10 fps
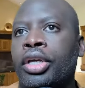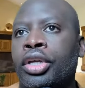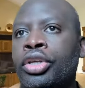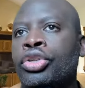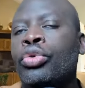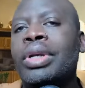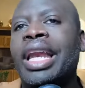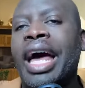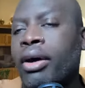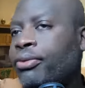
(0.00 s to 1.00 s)
You
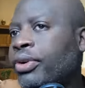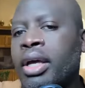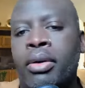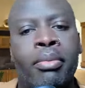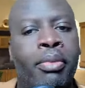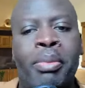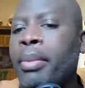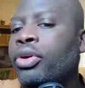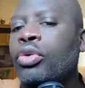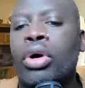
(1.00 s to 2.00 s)
left.
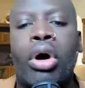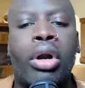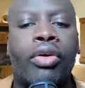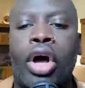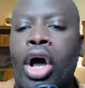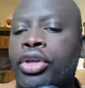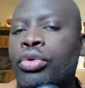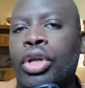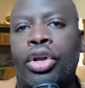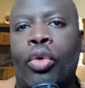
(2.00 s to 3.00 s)
Maybe you were caught off guard.
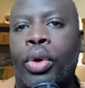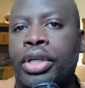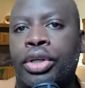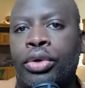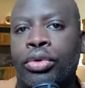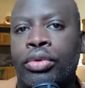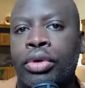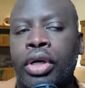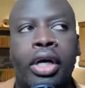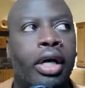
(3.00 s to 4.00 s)
You didn't know what to do.
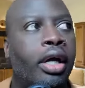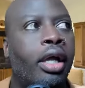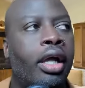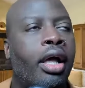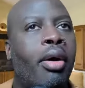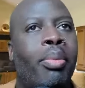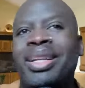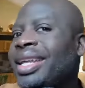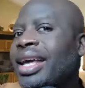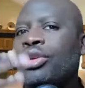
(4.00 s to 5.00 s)

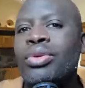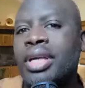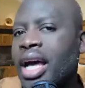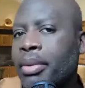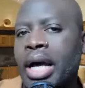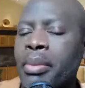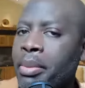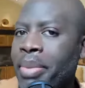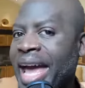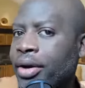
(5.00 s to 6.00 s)
But then you kept
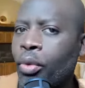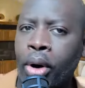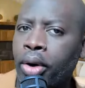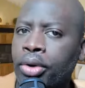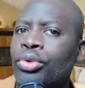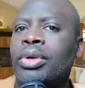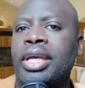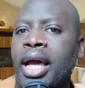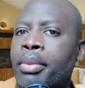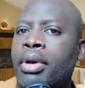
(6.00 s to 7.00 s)
coming back to work. You
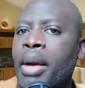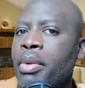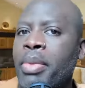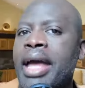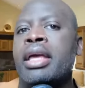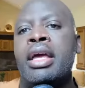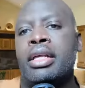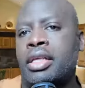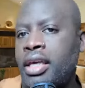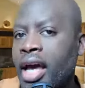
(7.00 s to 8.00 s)
kept coming back,
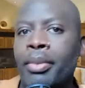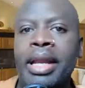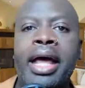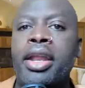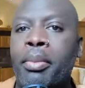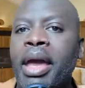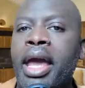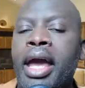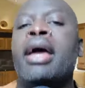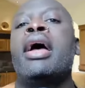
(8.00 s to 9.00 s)
kept letting the
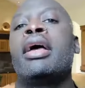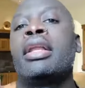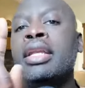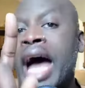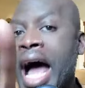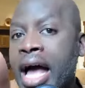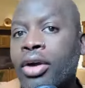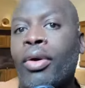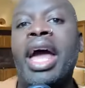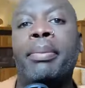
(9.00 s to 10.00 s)
man not
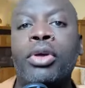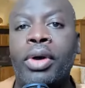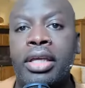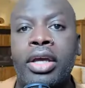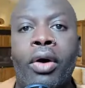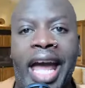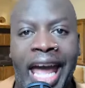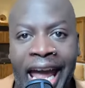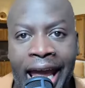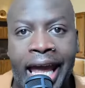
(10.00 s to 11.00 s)
grab you in your
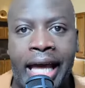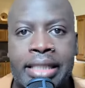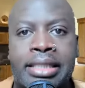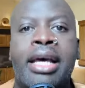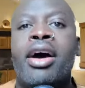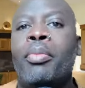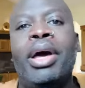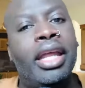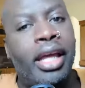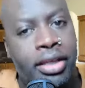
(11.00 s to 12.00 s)
ass, but
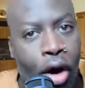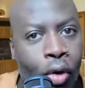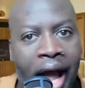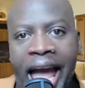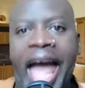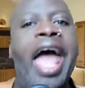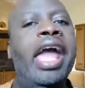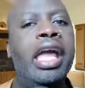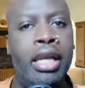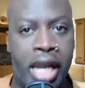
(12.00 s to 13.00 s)
in your
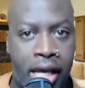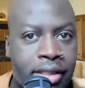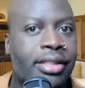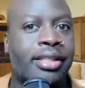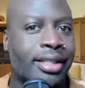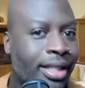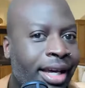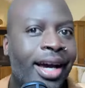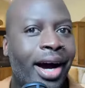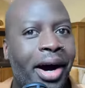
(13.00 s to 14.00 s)
anus.
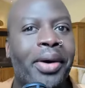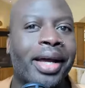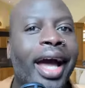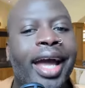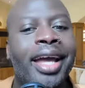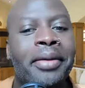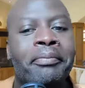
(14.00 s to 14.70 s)
Okay?